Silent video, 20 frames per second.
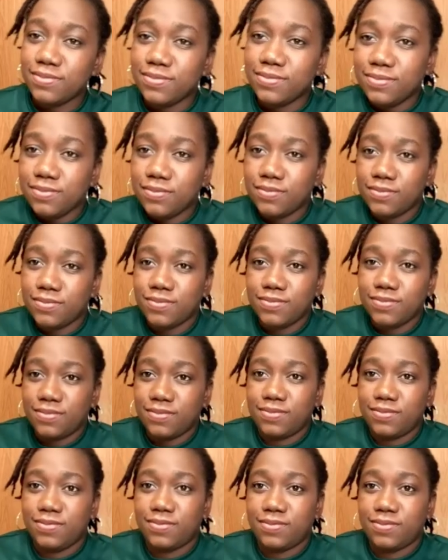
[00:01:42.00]

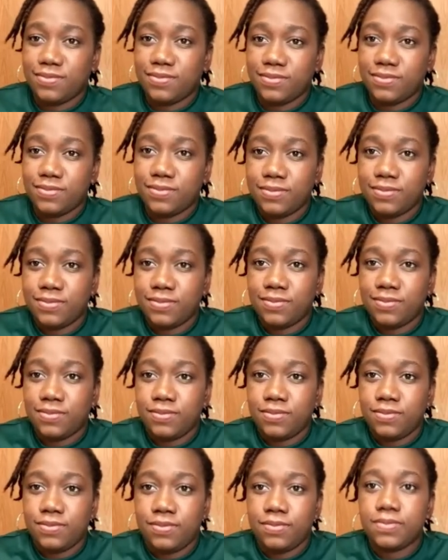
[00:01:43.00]

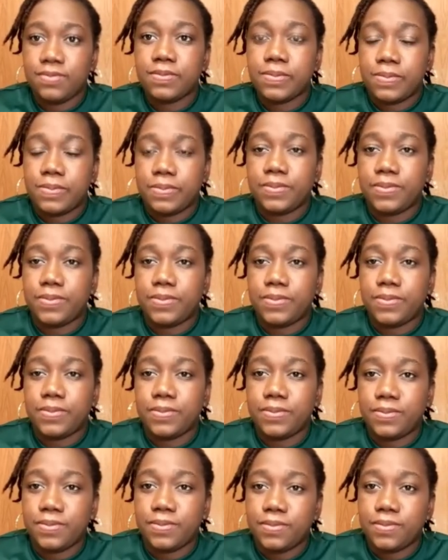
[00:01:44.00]

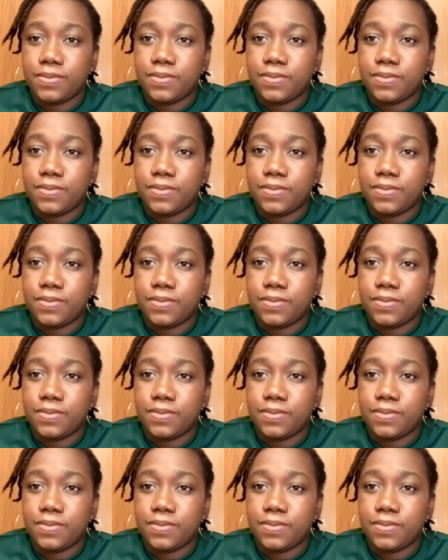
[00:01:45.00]
No words are spoken by the person on screen.